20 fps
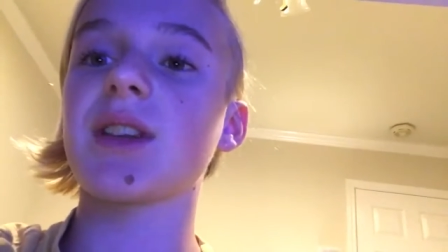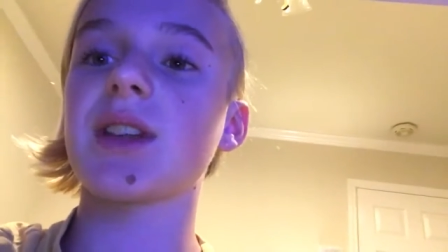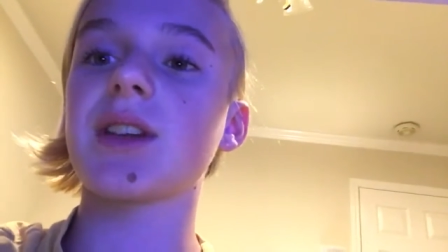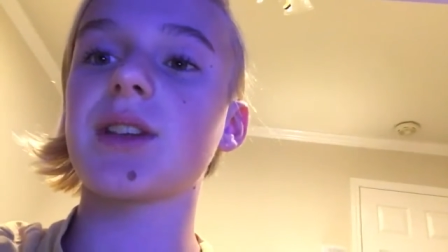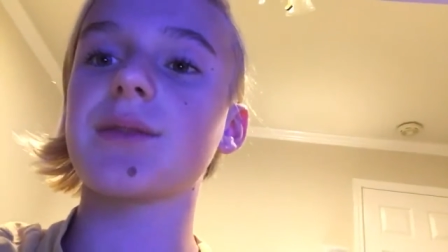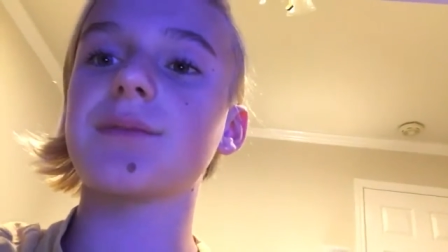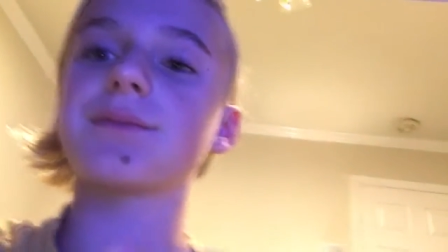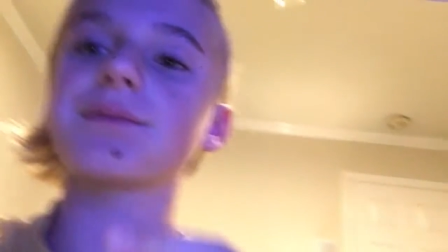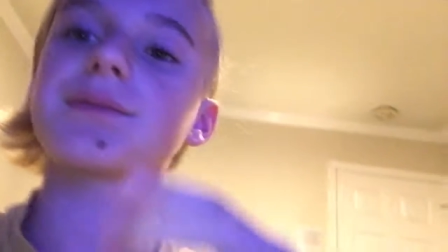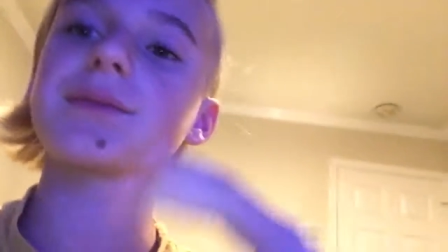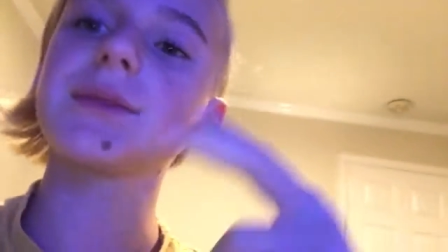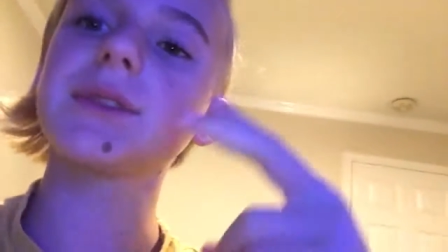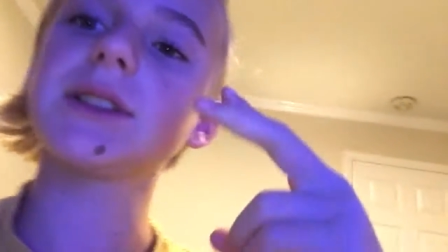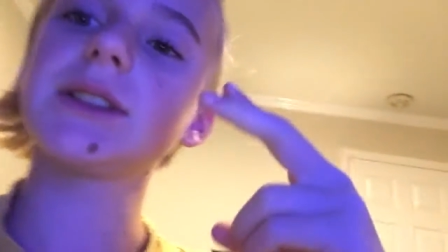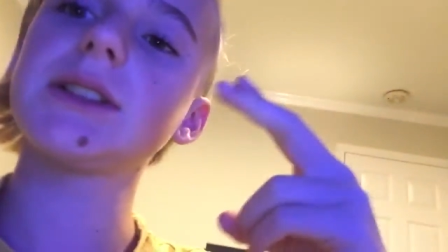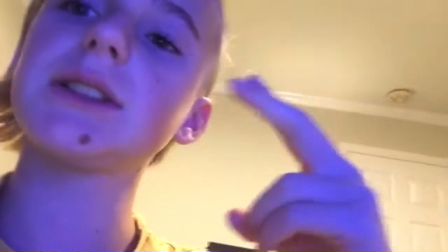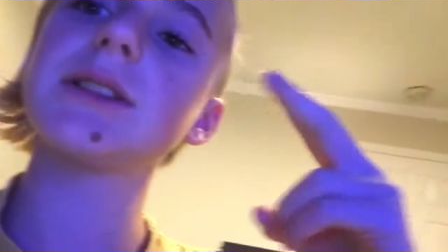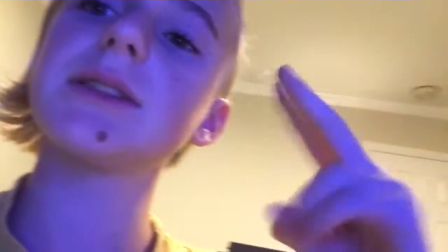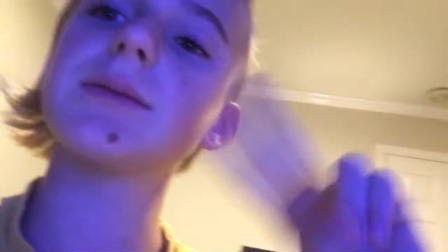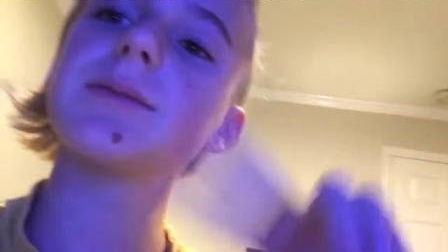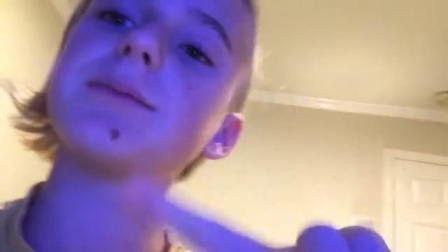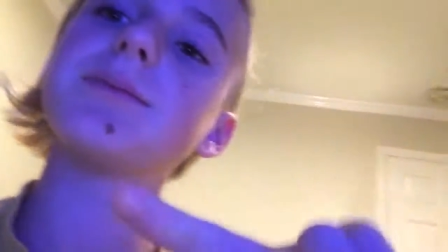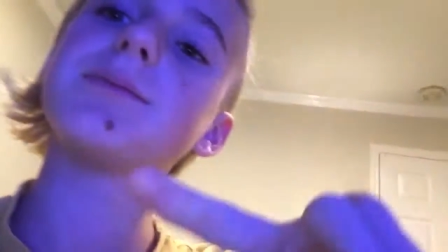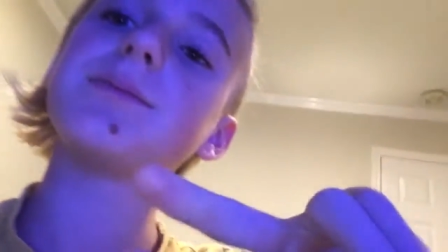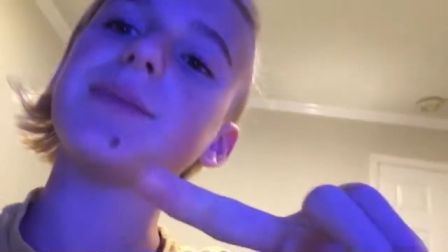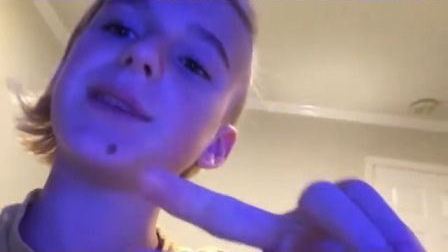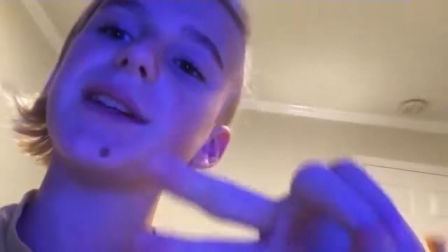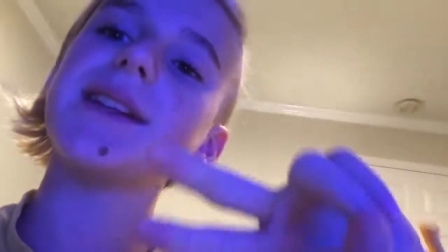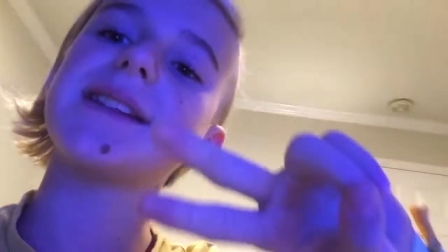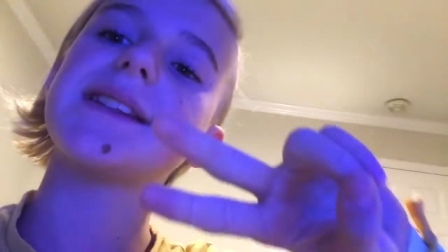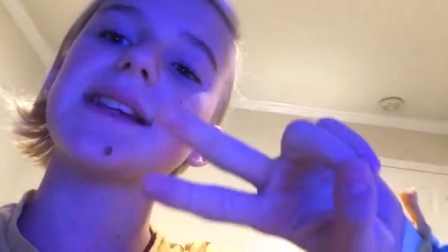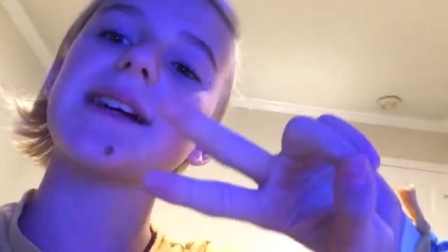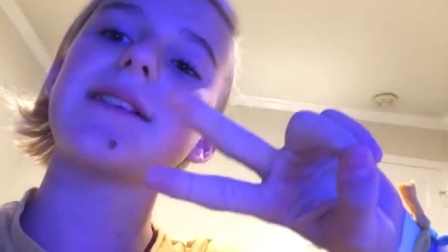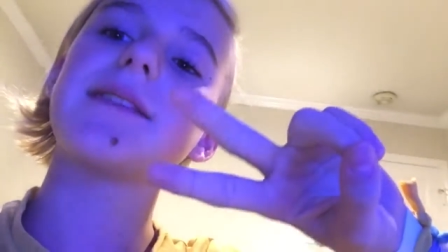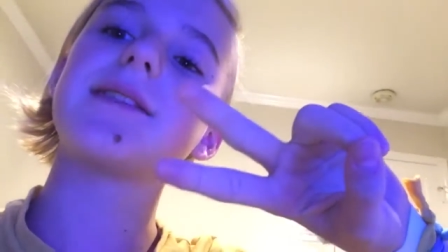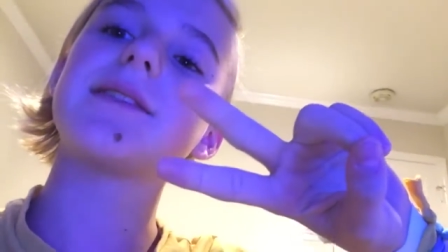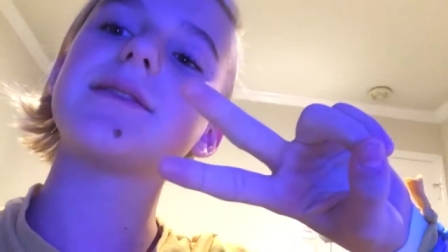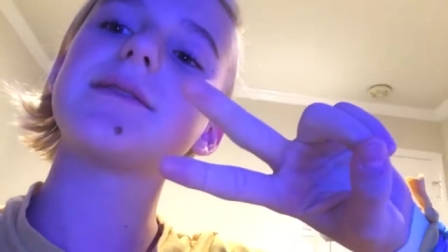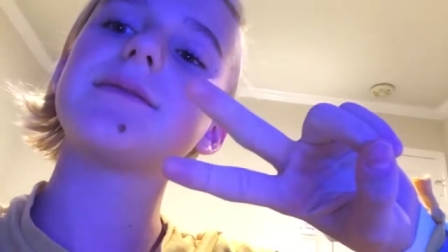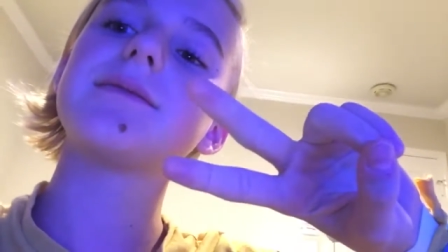video. Peace out